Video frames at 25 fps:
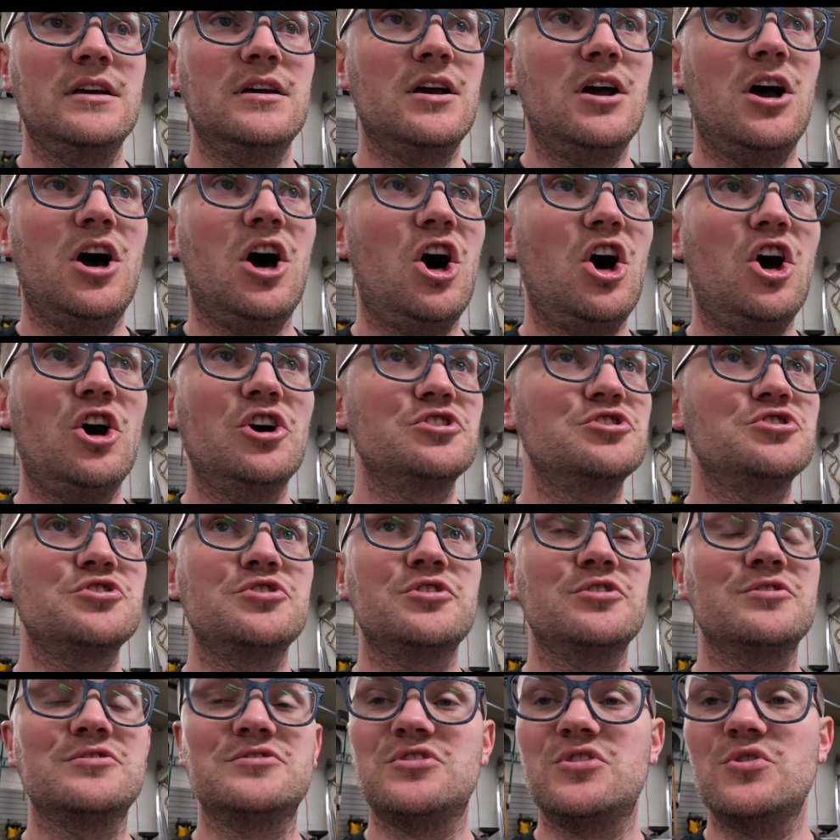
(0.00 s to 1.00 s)
$100
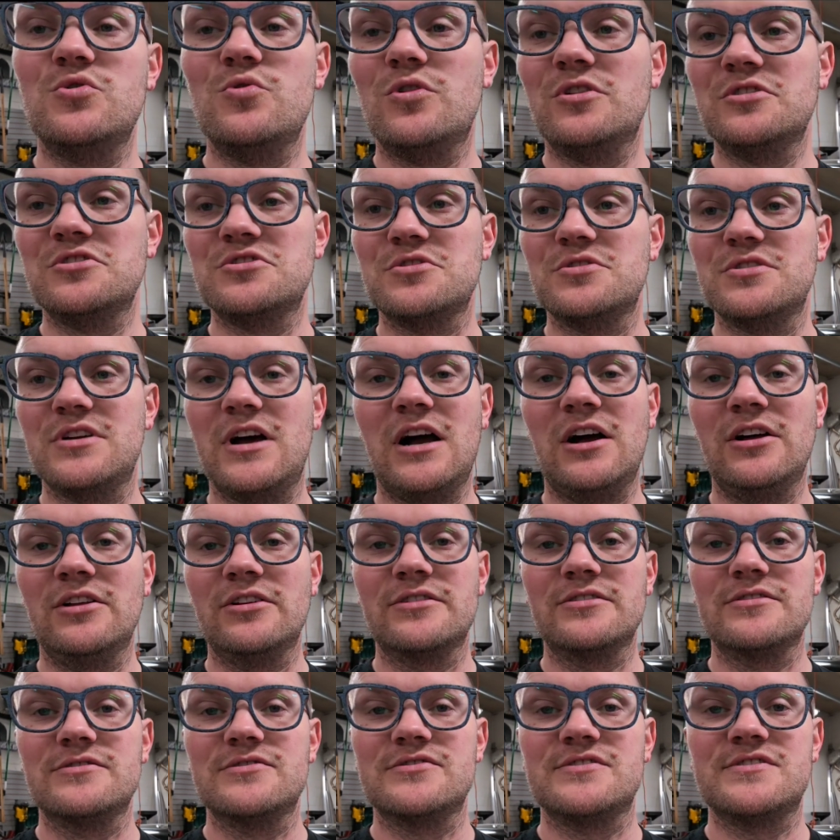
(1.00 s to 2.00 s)
or
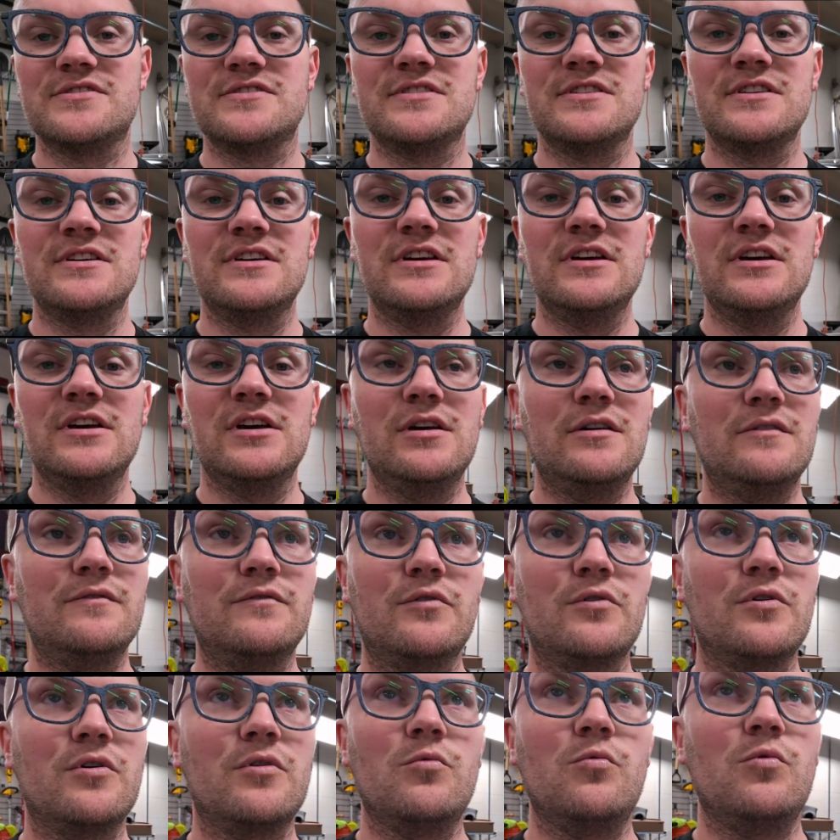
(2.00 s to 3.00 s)
$200
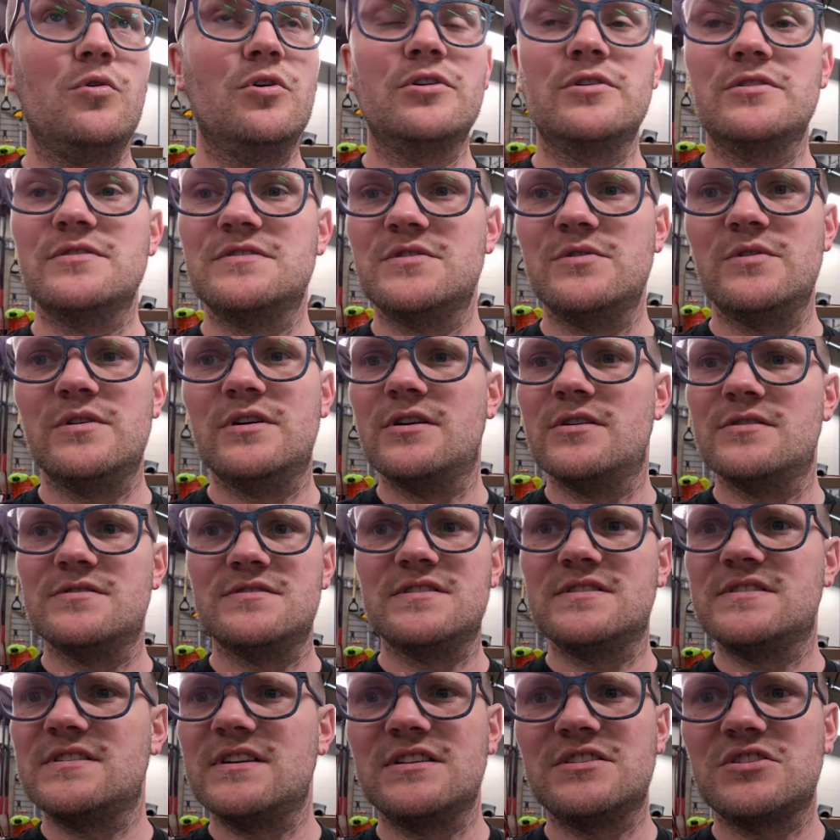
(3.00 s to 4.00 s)
for 1 or 2
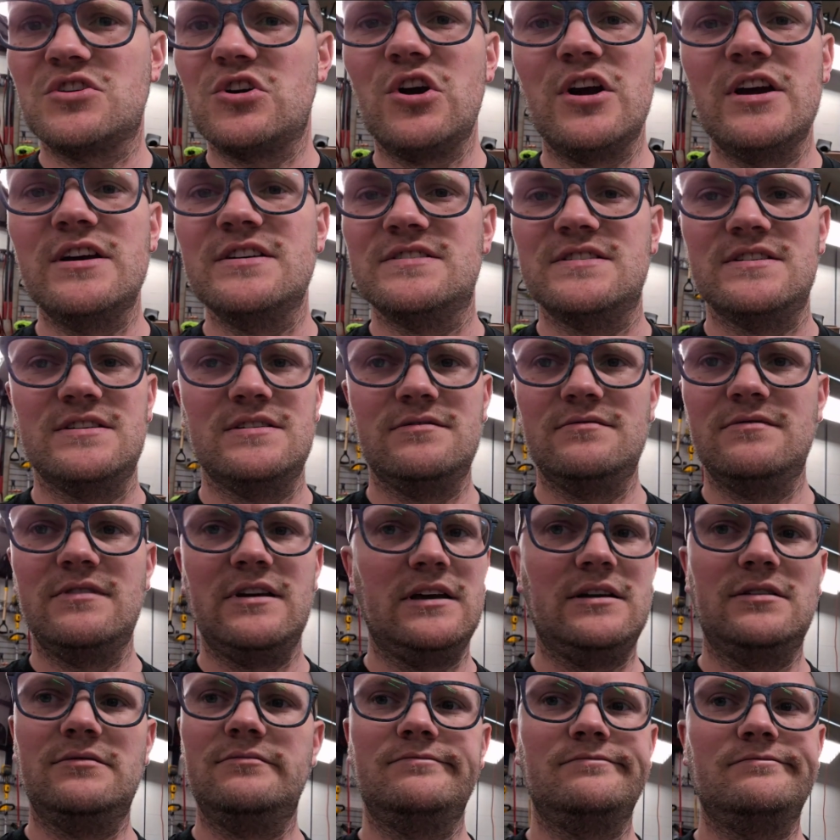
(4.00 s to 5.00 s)
years. It's crazy,
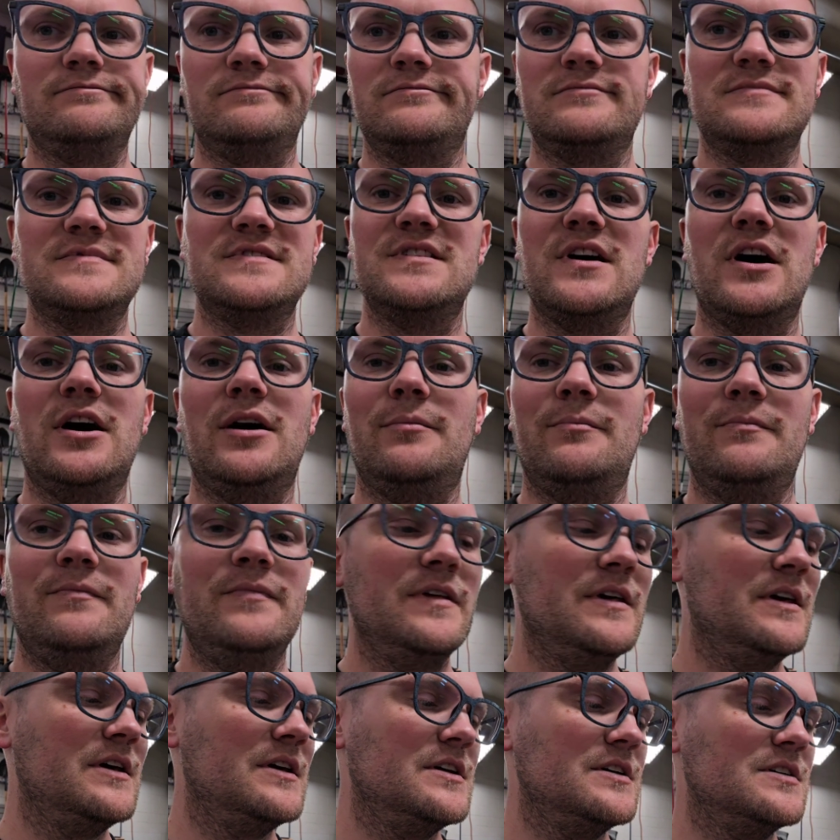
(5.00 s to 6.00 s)
like dumb.
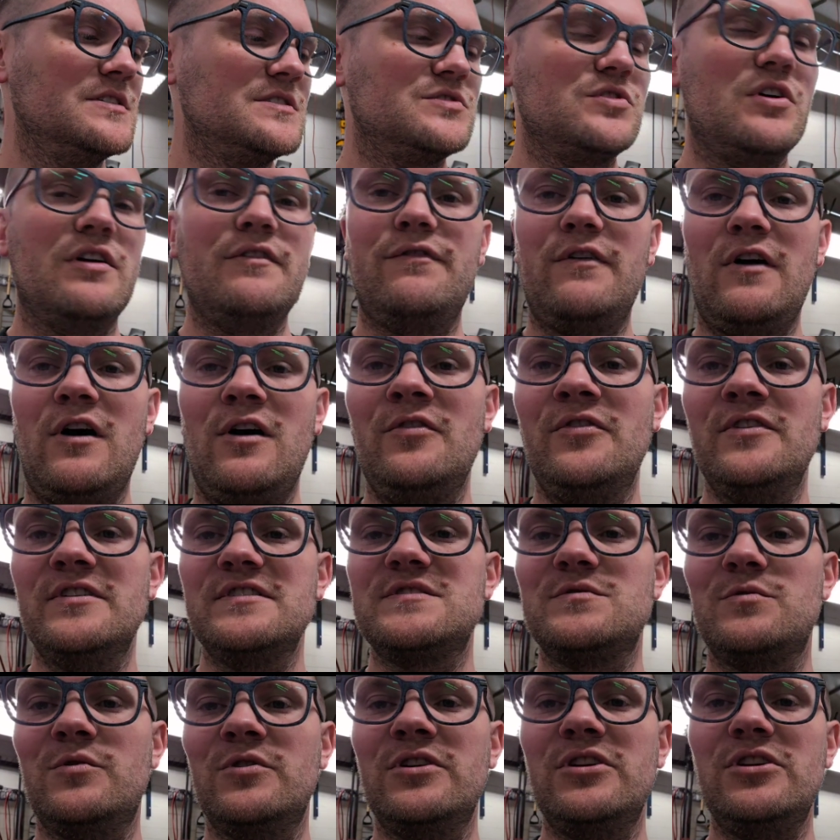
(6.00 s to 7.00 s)
So I found
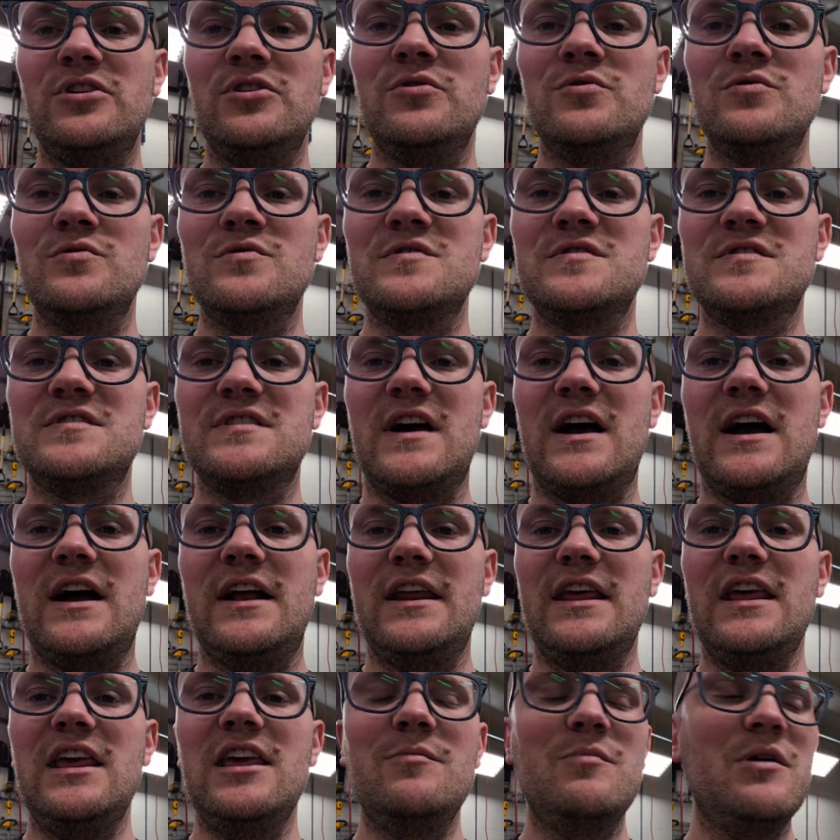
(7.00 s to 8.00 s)
this one used on
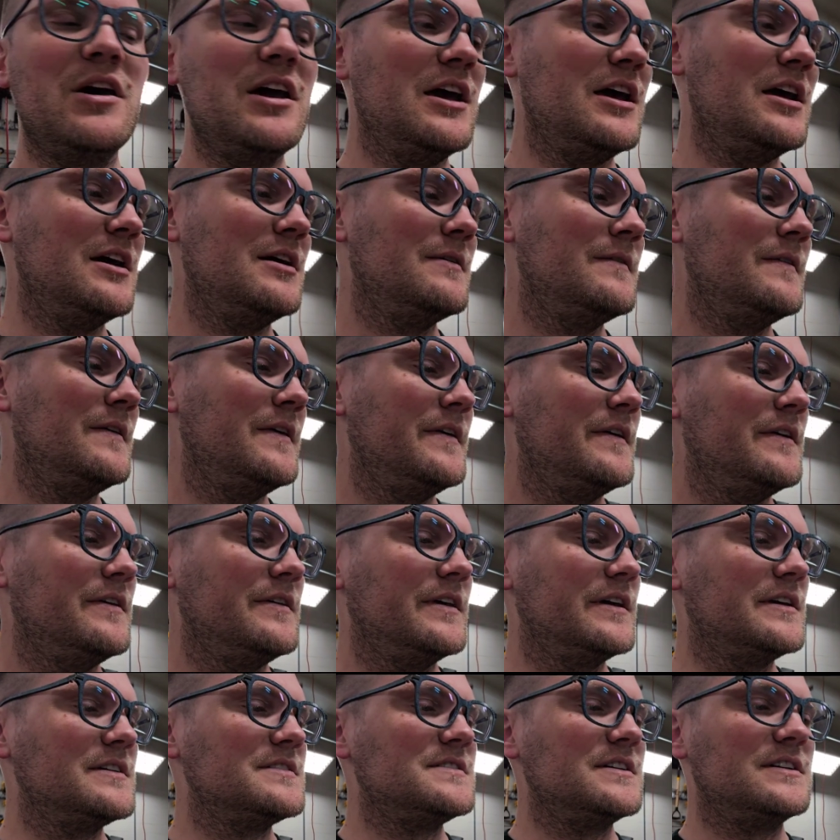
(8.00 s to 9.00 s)
eBay.
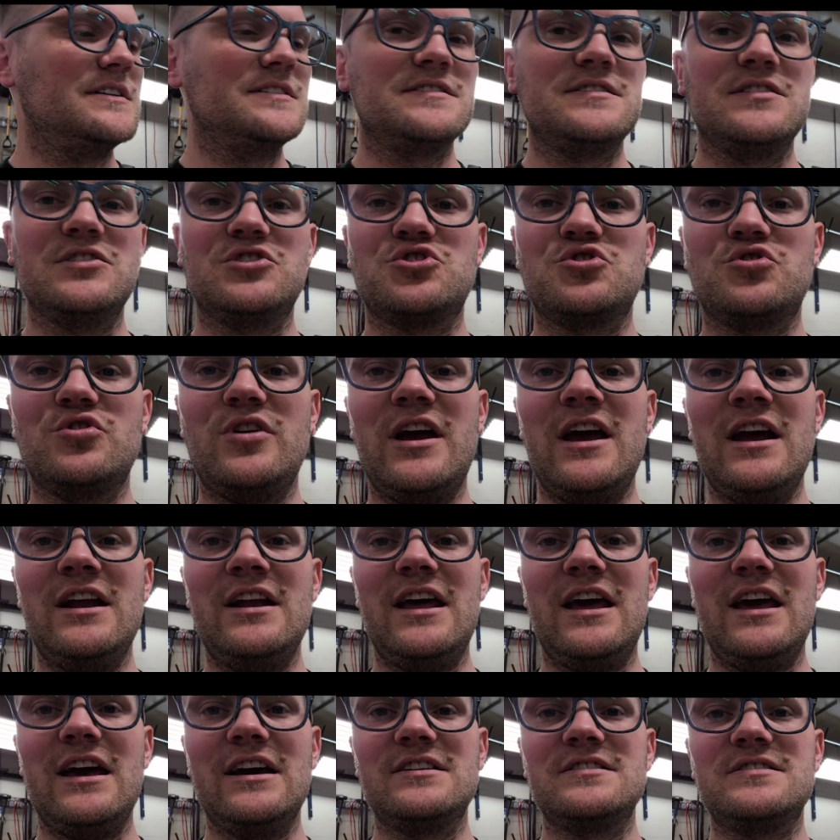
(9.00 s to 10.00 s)
Like I said, it's the Tran
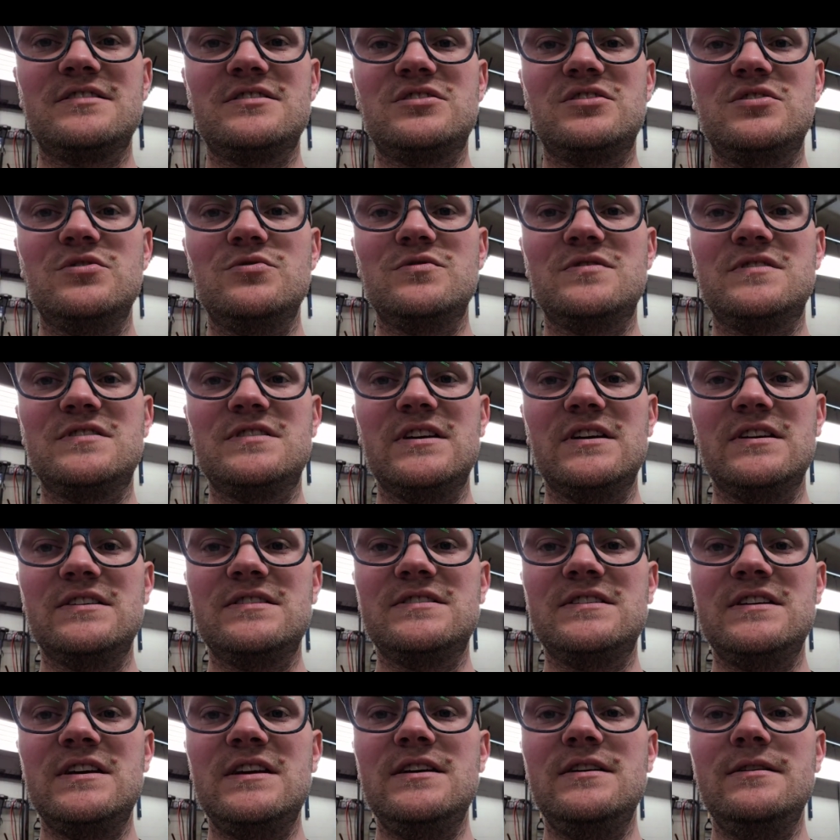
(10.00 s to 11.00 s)

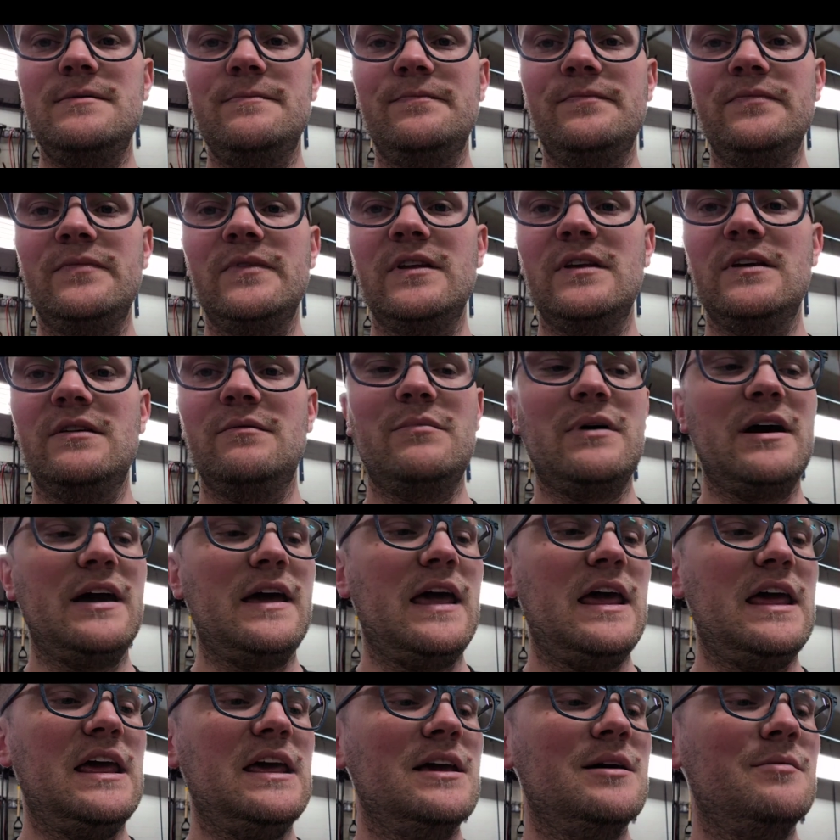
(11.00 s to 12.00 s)
X260 by
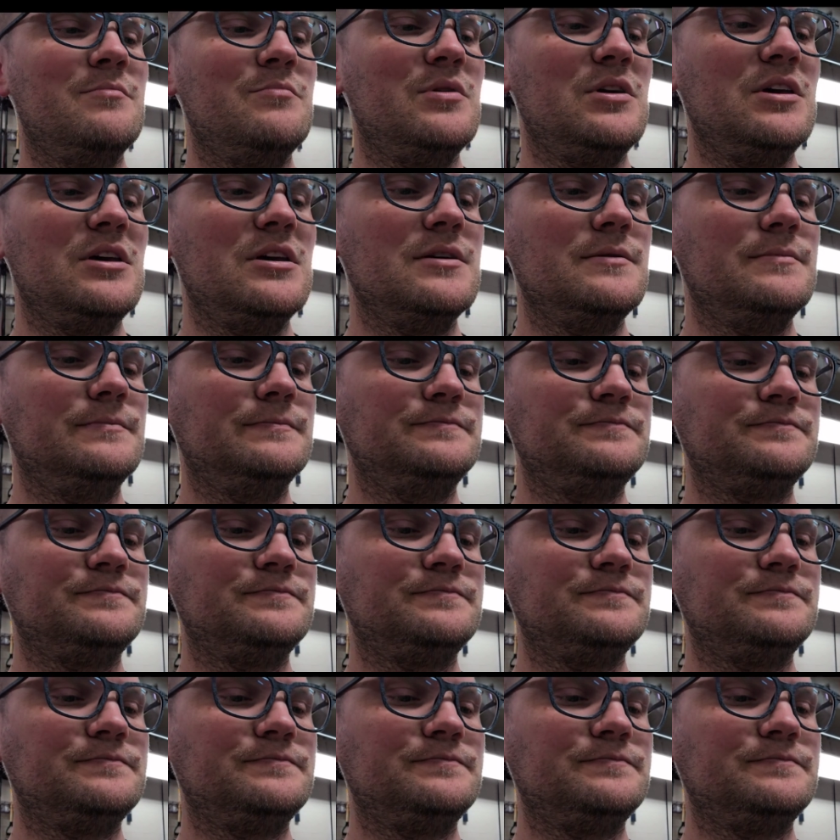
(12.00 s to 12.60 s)
AMB.